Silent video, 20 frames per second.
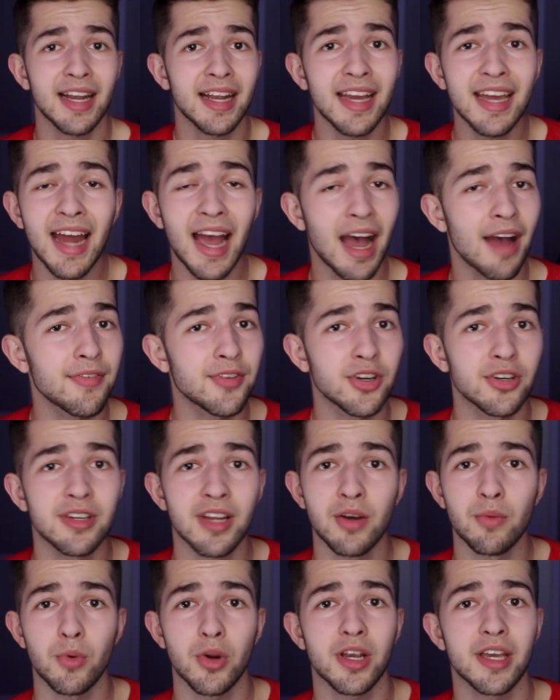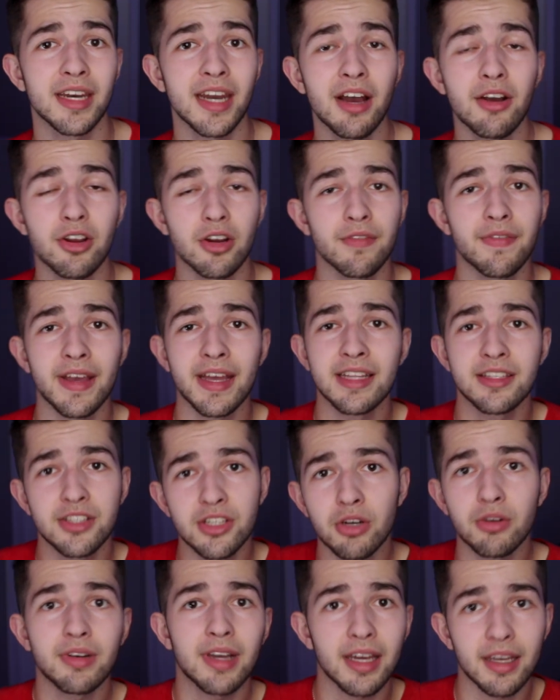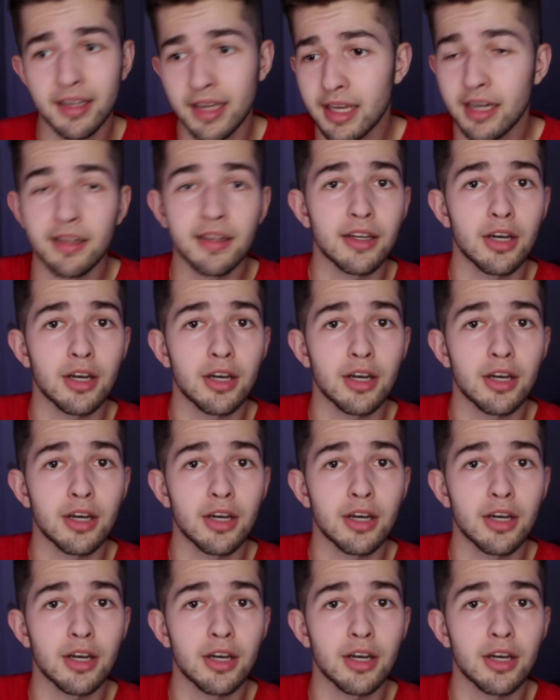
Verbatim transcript: I get after you're done working out, your veins, you know, get a